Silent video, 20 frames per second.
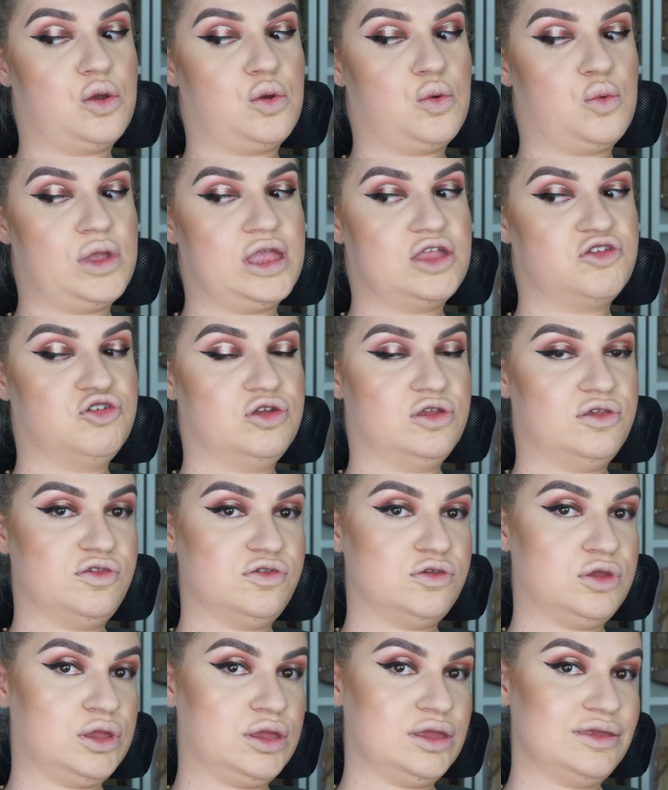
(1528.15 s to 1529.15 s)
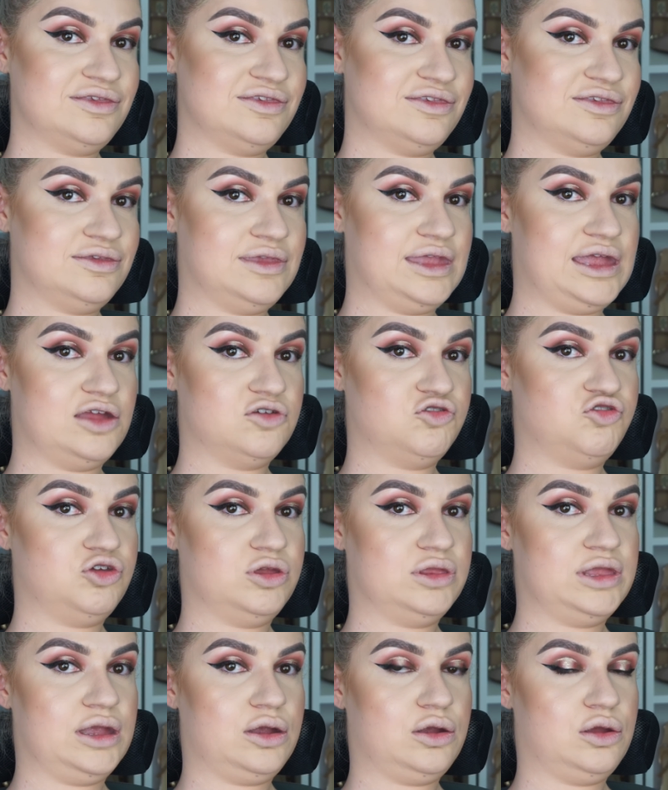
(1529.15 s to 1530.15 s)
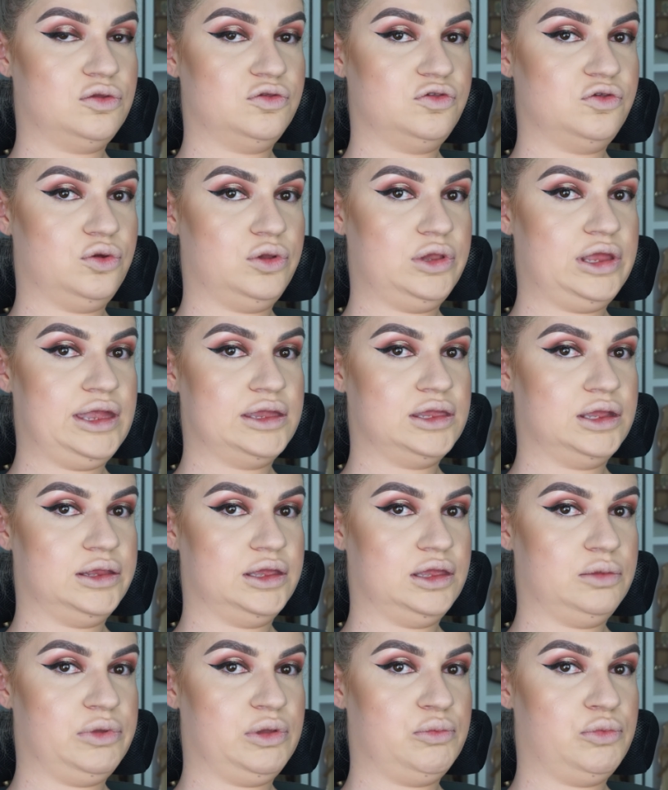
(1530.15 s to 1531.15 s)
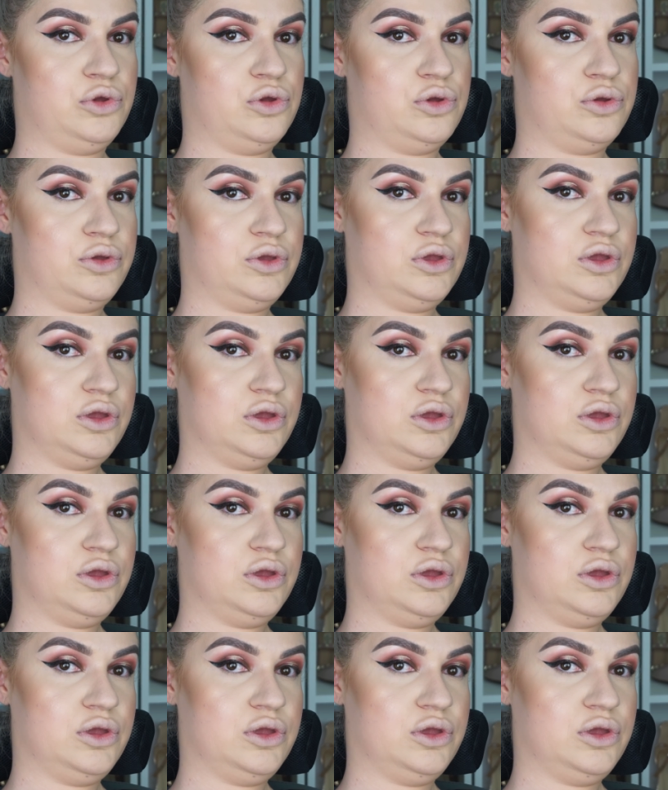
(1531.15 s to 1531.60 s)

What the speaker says: we just snatch that contour line a little bit more.